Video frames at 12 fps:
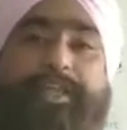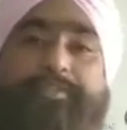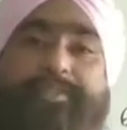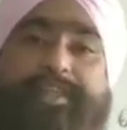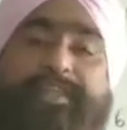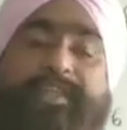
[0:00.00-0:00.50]
I have
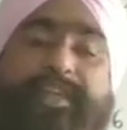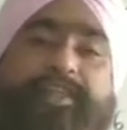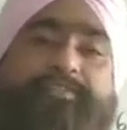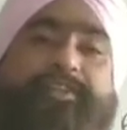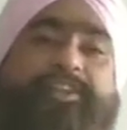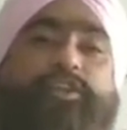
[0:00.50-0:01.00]
seen, they are
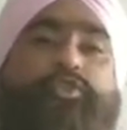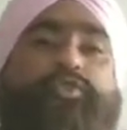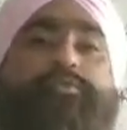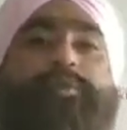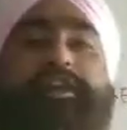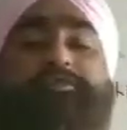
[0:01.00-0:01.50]
giving their own
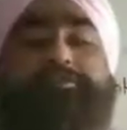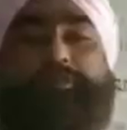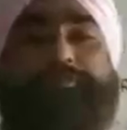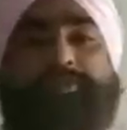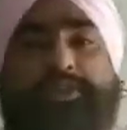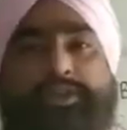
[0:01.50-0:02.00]
platform,
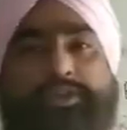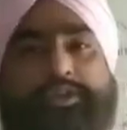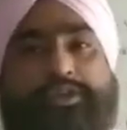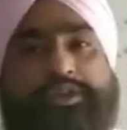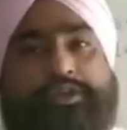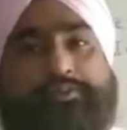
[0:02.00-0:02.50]

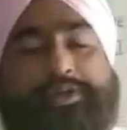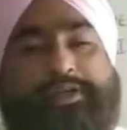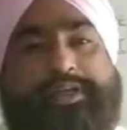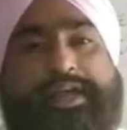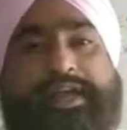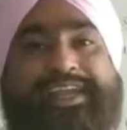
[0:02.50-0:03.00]
but
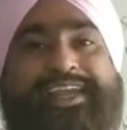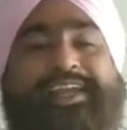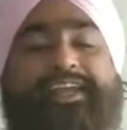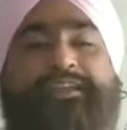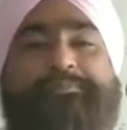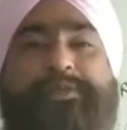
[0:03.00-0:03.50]

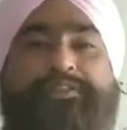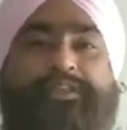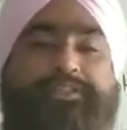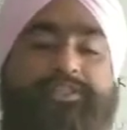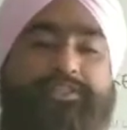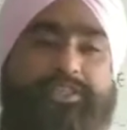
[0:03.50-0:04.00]
I personally
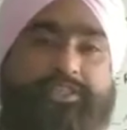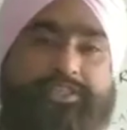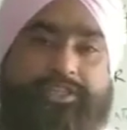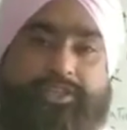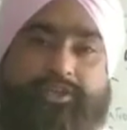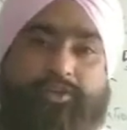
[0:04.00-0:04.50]
suggest
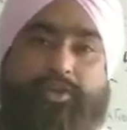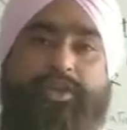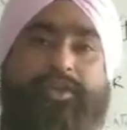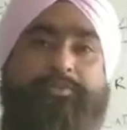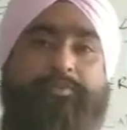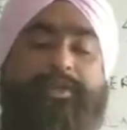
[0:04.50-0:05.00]

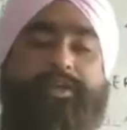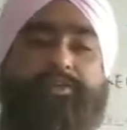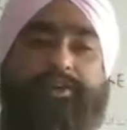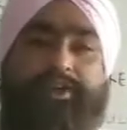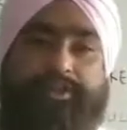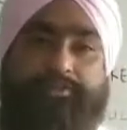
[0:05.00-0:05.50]
only
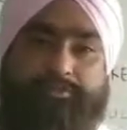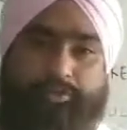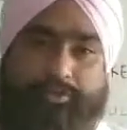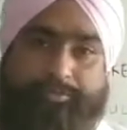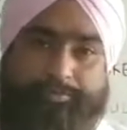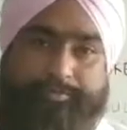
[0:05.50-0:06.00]
MetaTrader 4
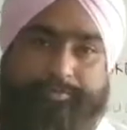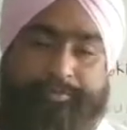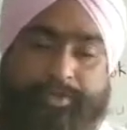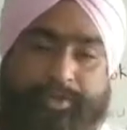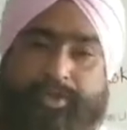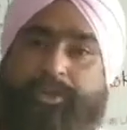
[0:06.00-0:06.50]

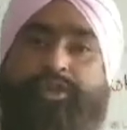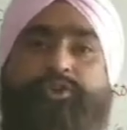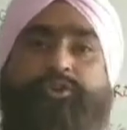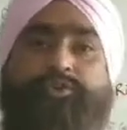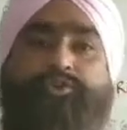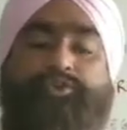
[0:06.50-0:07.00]

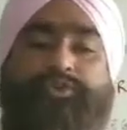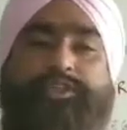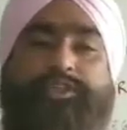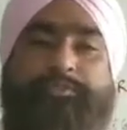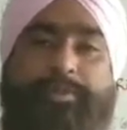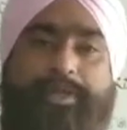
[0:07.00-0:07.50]
to choose as a
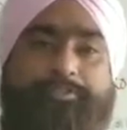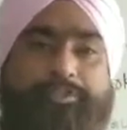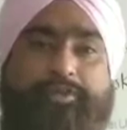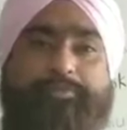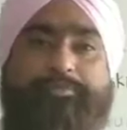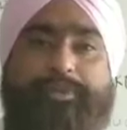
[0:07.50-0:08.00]

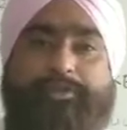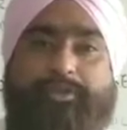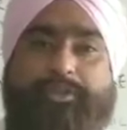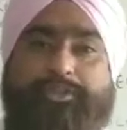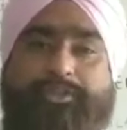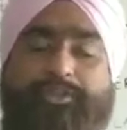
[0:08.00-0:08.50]
platform,
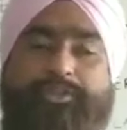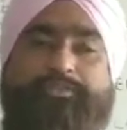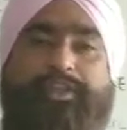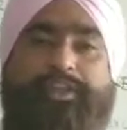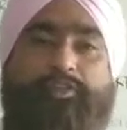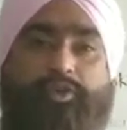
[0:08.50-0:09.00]
because this is
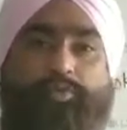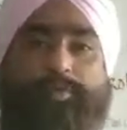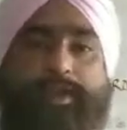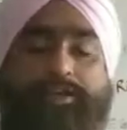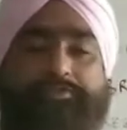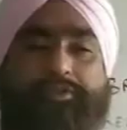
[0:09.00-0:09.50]
very old
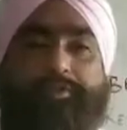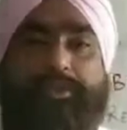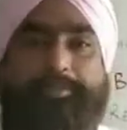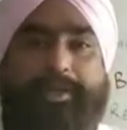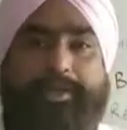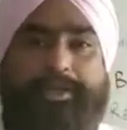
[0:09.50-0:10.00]
platform in the
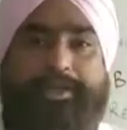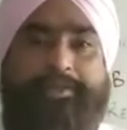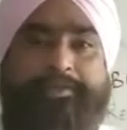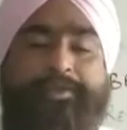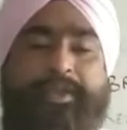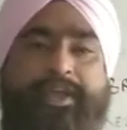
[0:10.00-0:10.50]
market
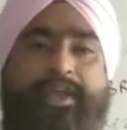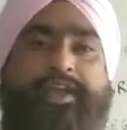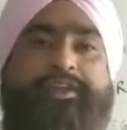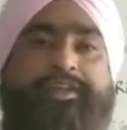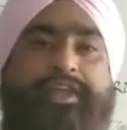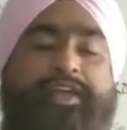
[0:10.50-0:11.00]

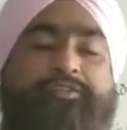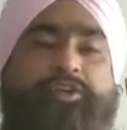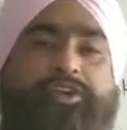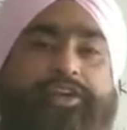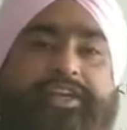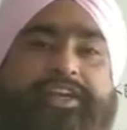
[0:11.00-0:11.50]
and they have
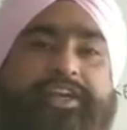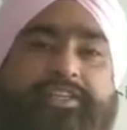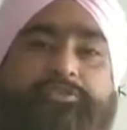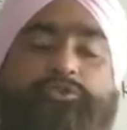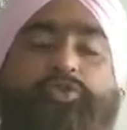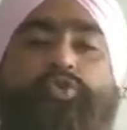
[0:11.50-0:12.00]
already done
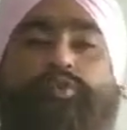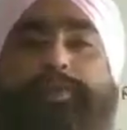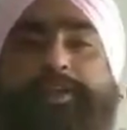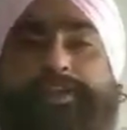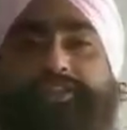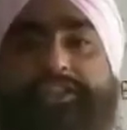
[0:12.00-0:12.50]
so
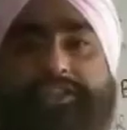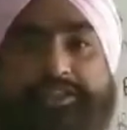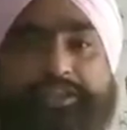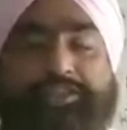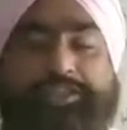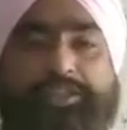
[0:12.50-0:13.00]
many
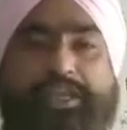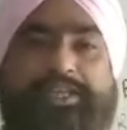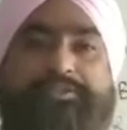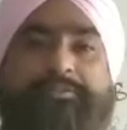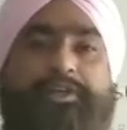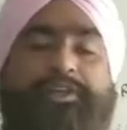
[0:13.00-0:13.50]
changes as
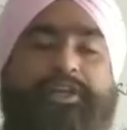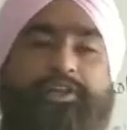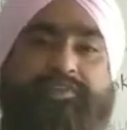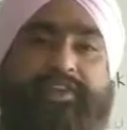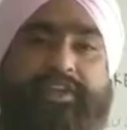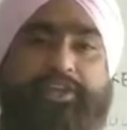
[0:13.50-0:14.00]
per the
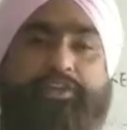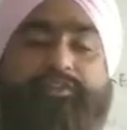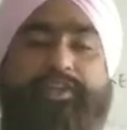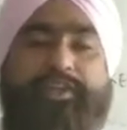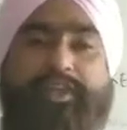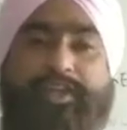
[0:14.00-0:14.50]
convenience of the
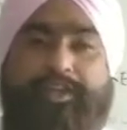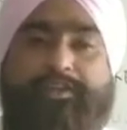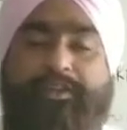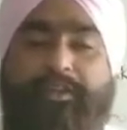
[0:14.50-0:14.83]
client.